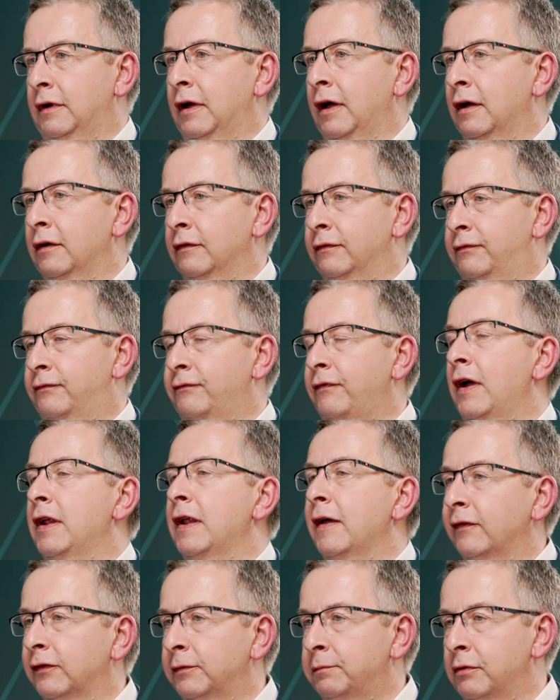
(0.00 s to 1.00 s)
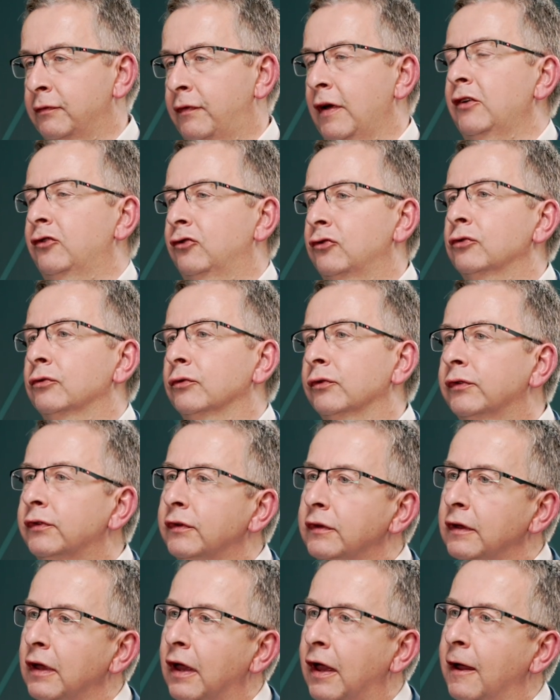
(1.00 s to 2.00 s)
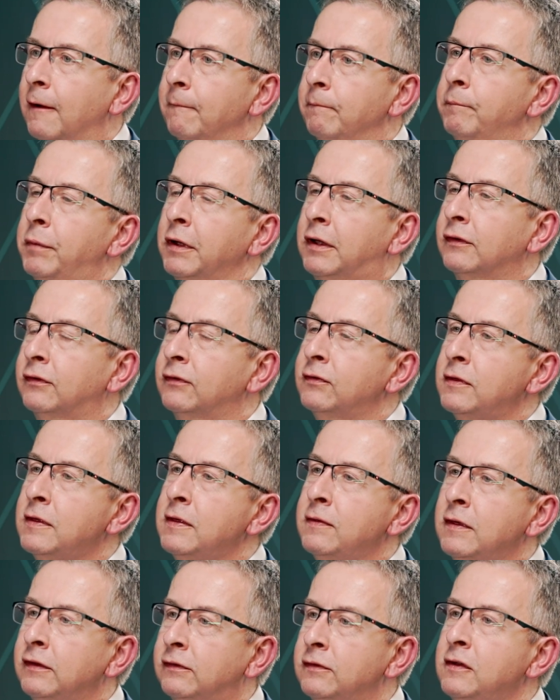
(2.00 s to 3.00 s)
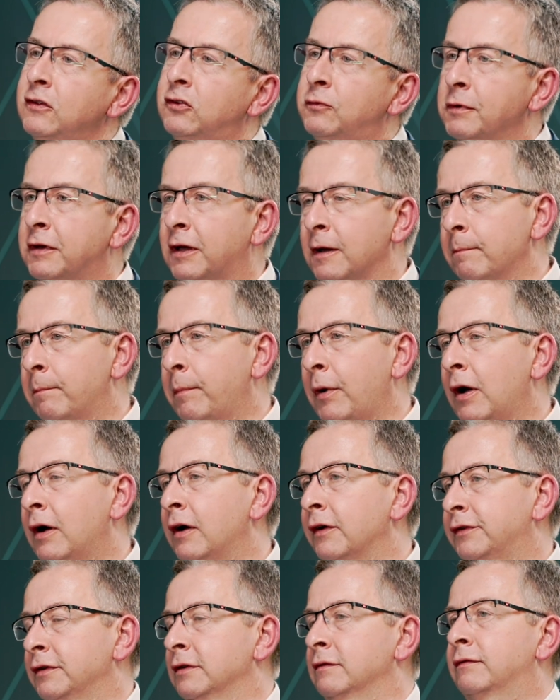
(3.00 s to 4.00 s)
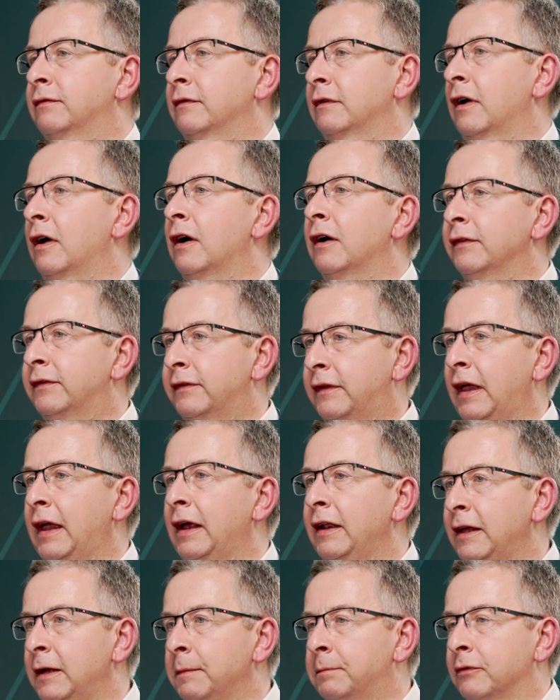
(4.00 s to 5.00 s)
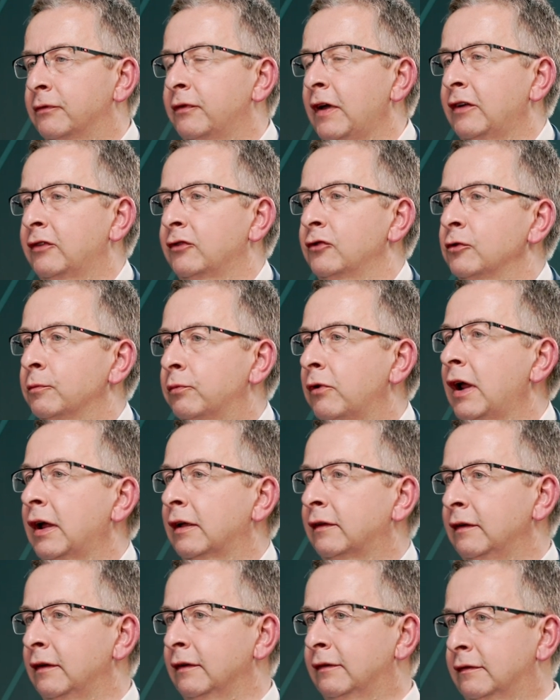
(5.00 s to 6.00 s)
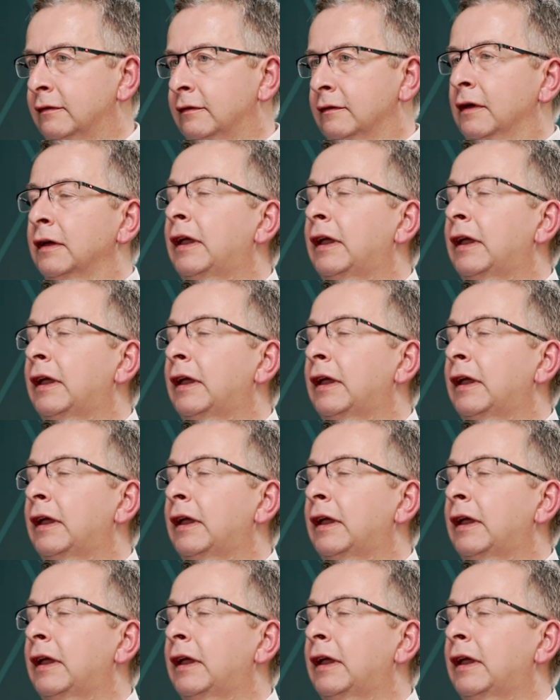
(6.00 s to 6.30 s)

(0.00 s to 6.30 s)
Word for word: of finance professionals um, because th- this needs to become part of our daily professional practice.